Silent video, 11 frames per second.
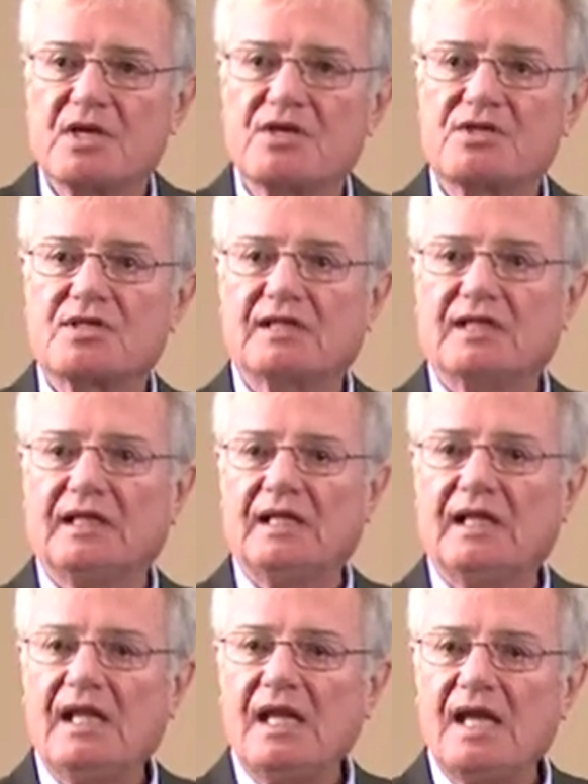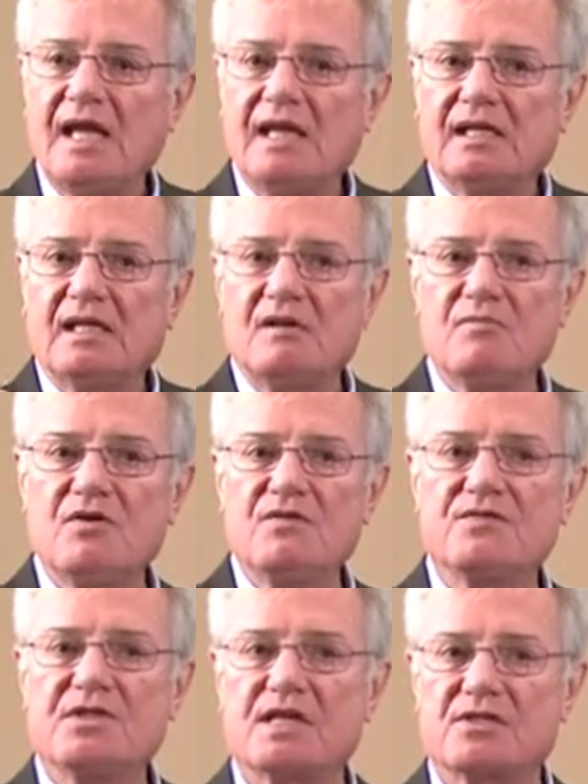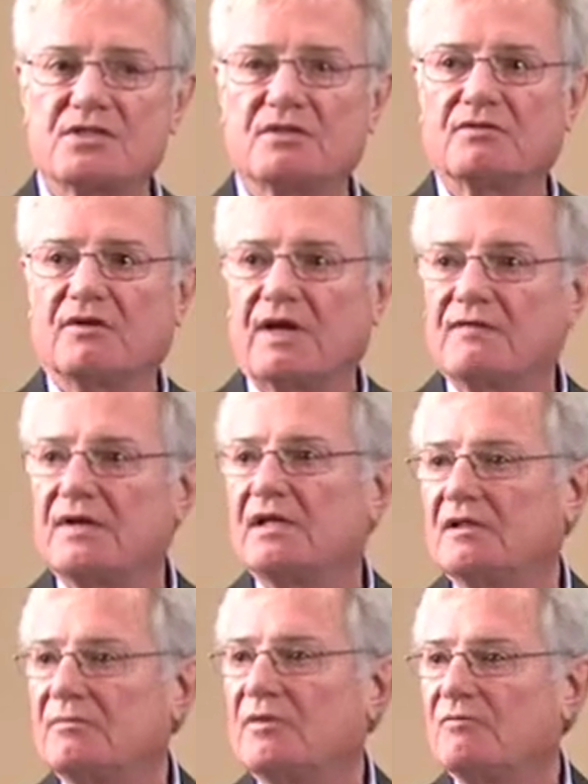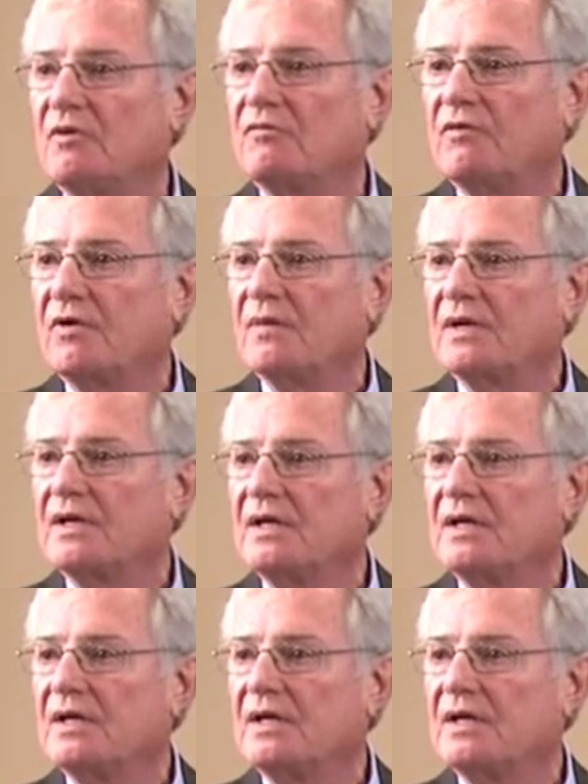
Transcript: slightly moves that center of gravity a little bit more forward.